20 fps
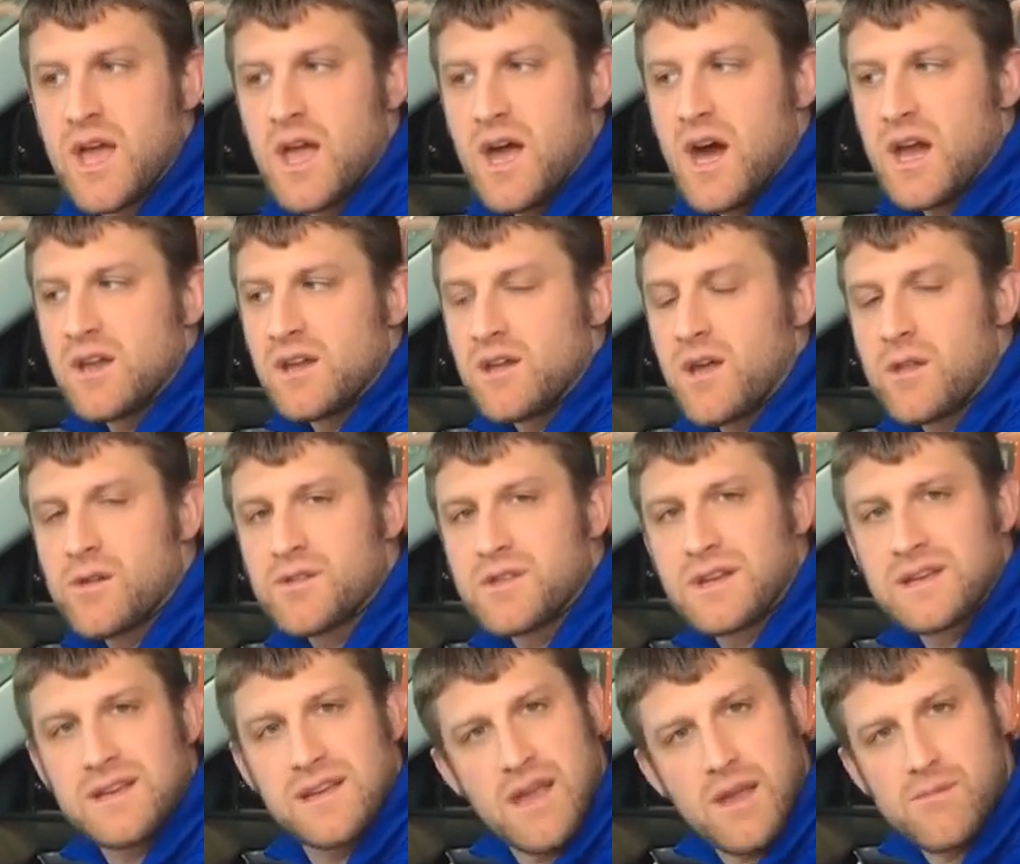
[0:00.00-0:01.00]
And another thing to
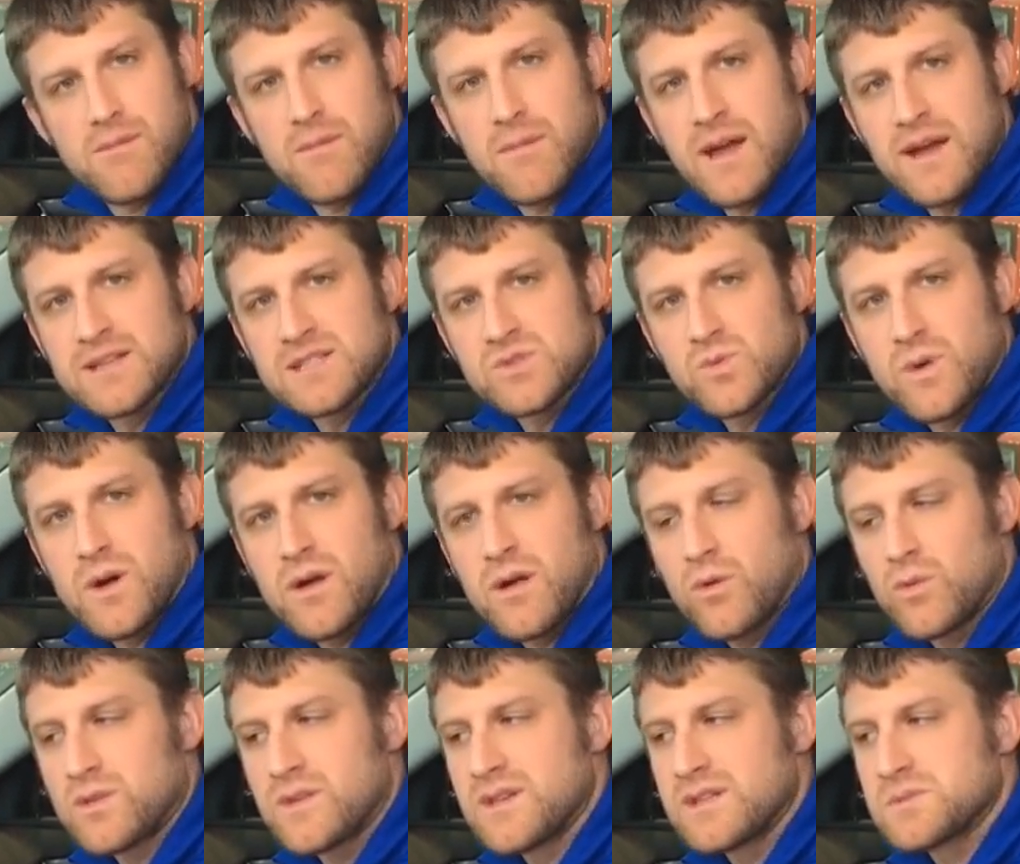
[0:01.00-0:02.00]
keep in mind as well
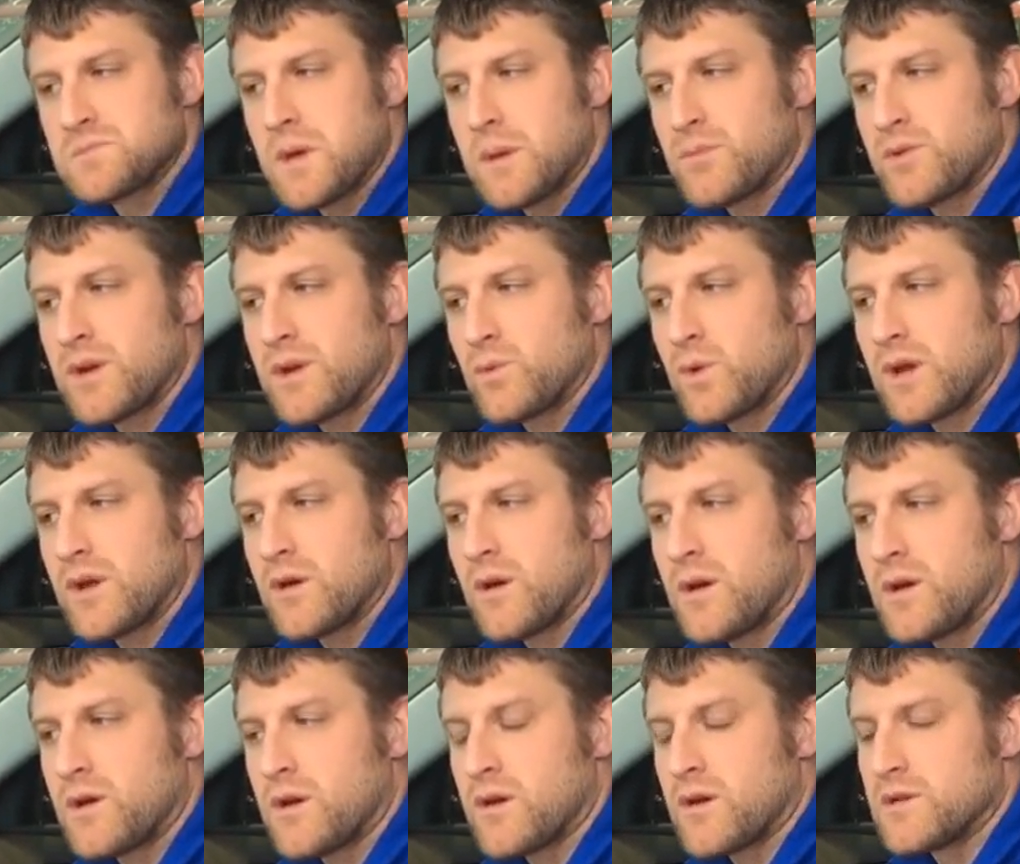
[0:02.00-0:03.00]
with these memory recall
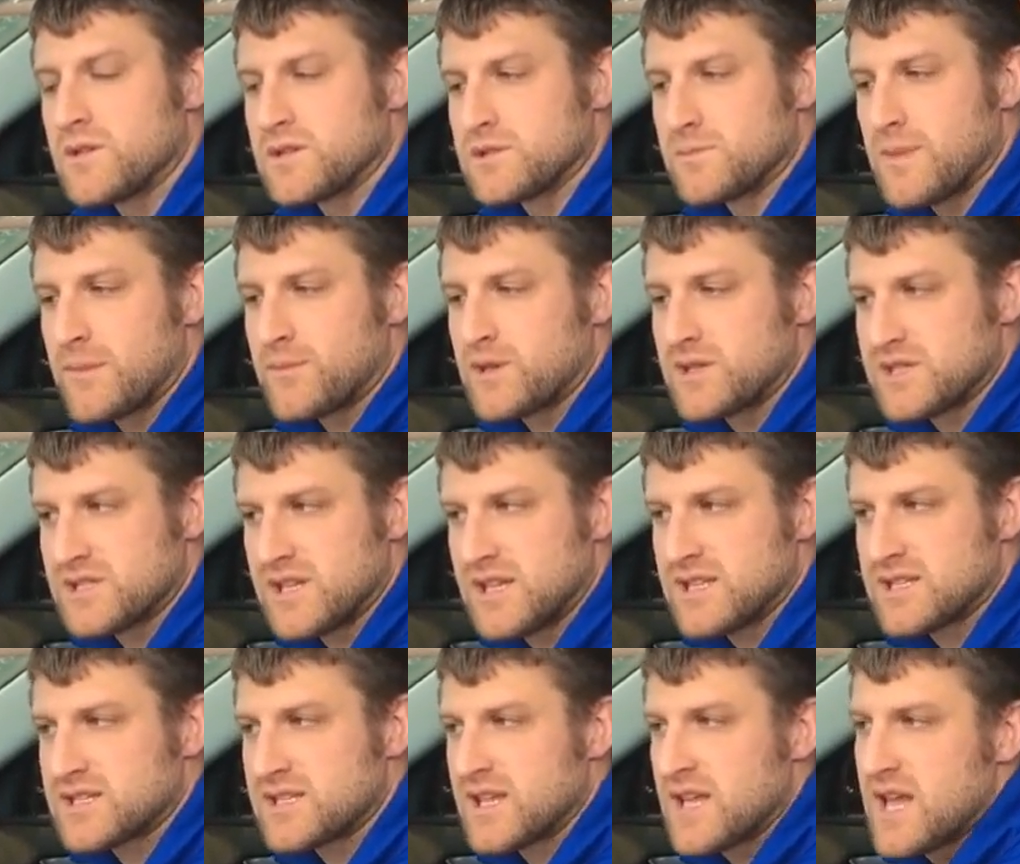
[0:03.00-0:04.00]
or these memory
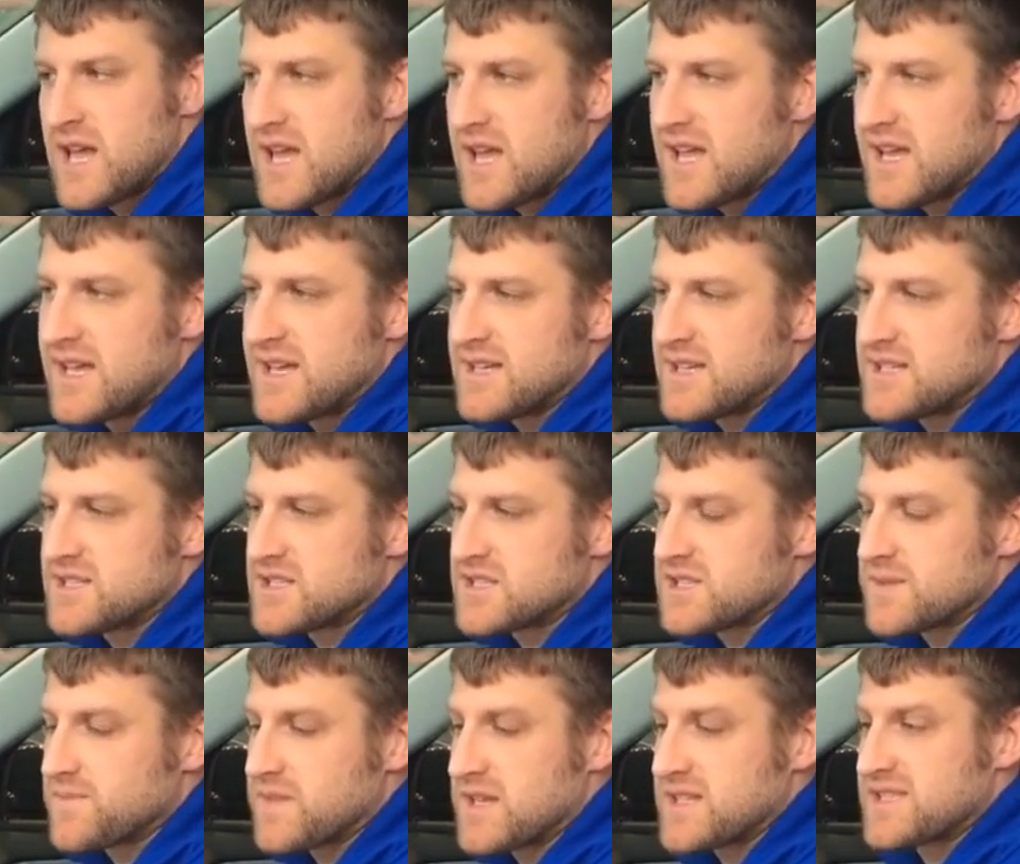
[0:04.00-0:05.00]
seats is
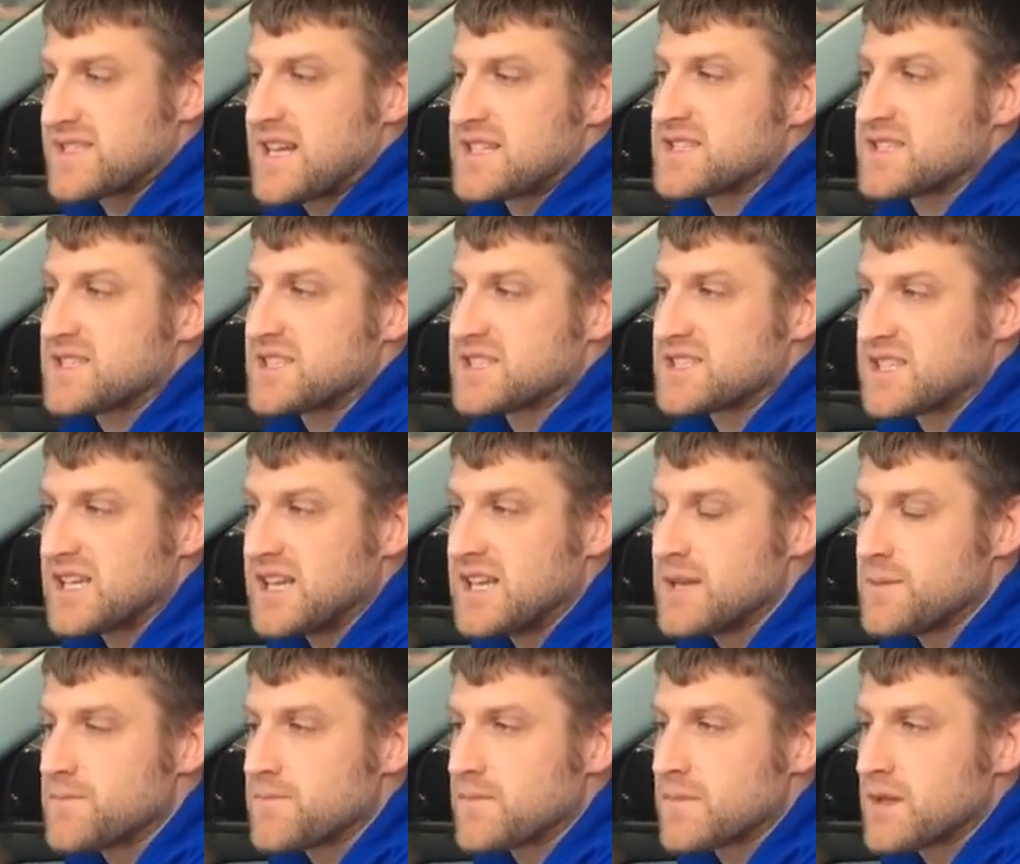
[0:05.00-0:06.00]
it sets the seat,
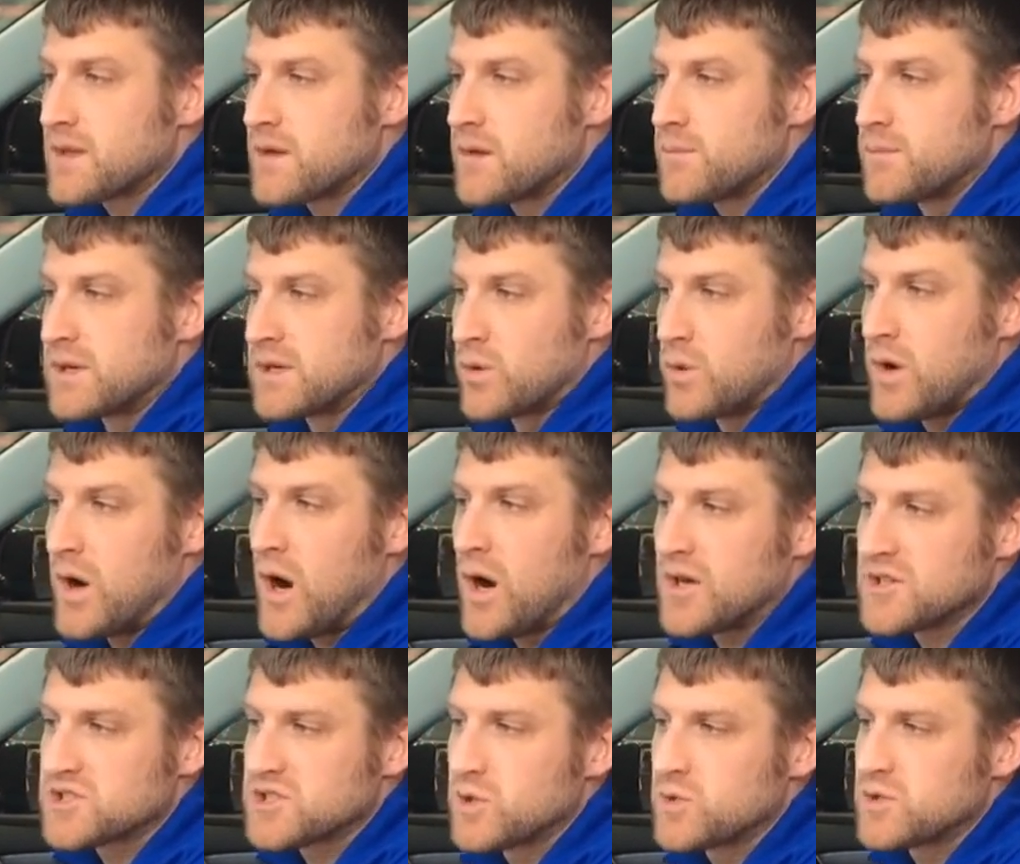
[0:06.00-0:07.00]
but it will
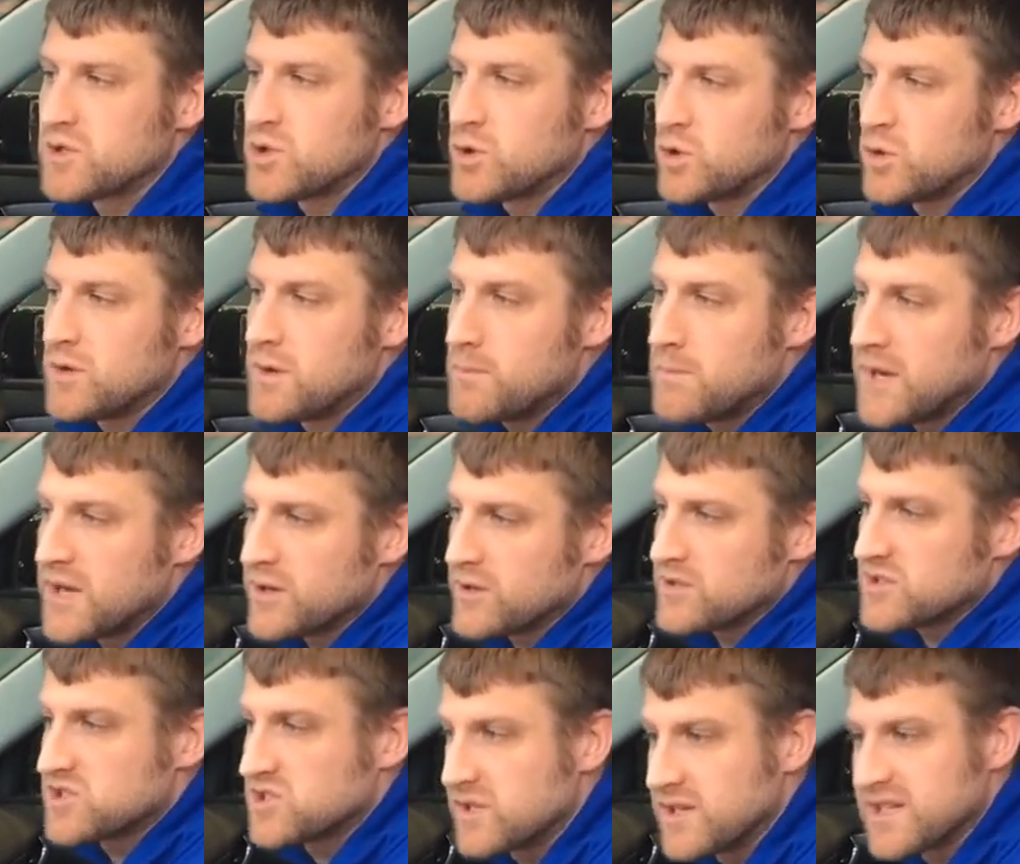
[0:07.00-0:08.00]
also do the mirrors.
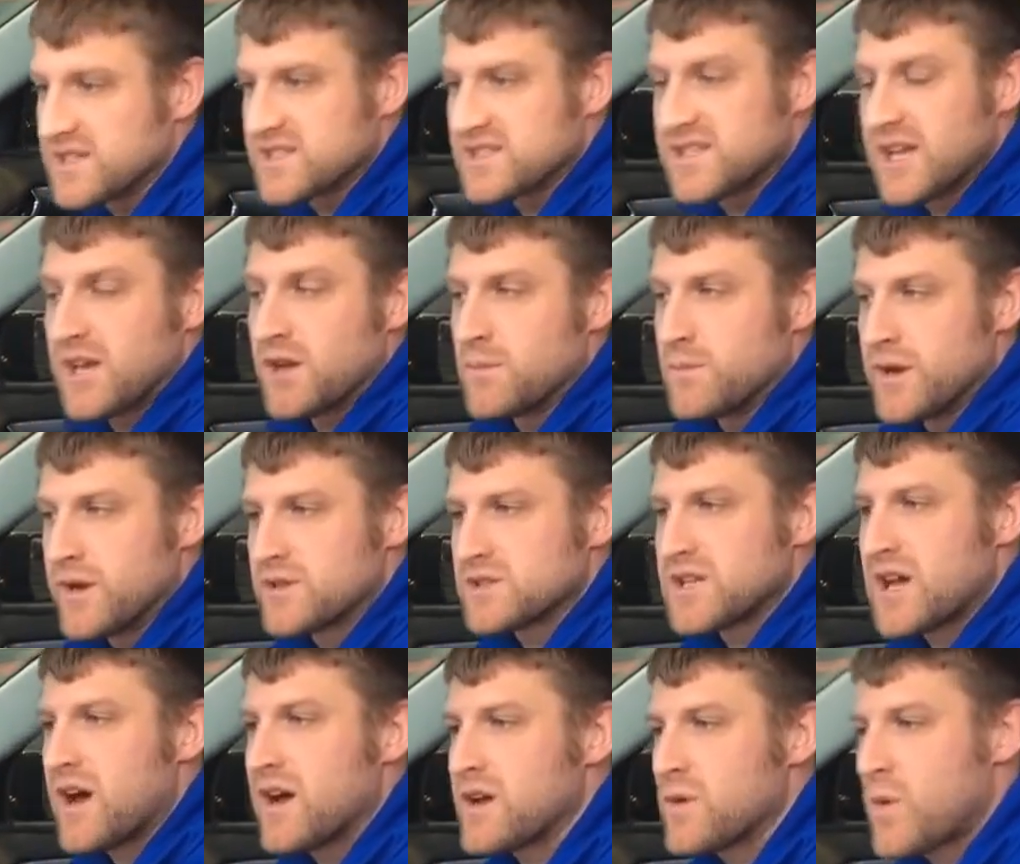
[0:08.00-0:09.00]
So you can set your mirrors how
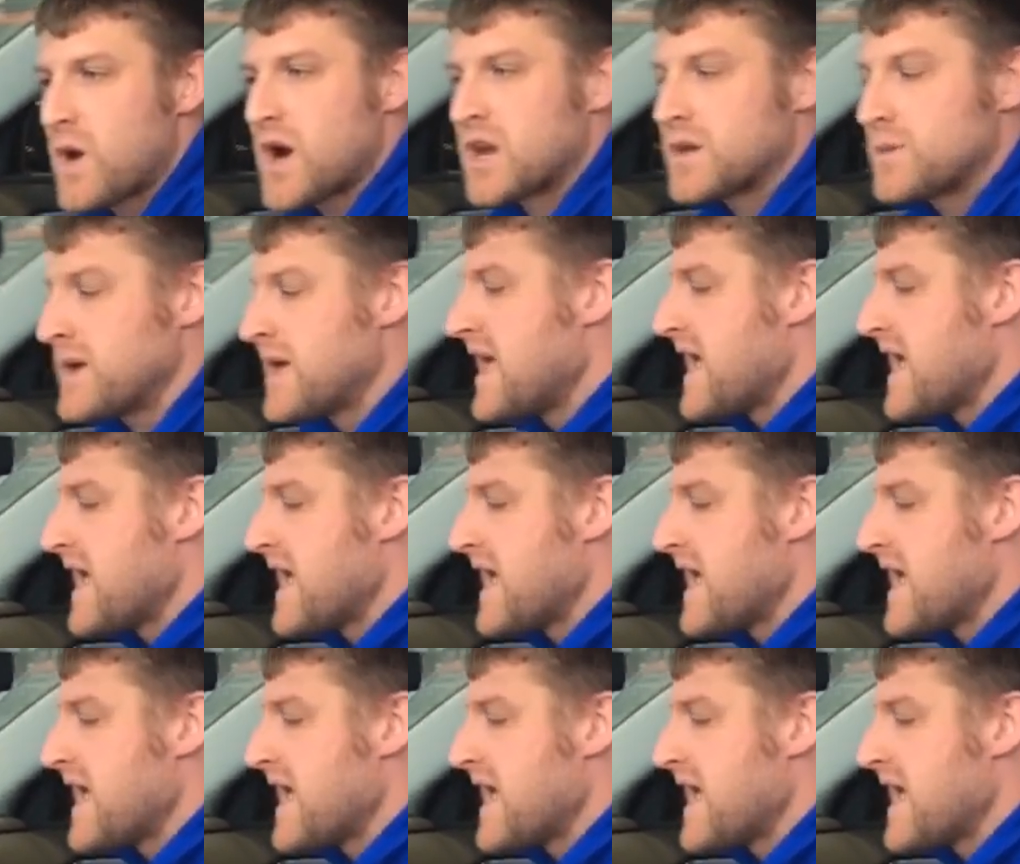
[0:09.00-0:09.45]
you want them.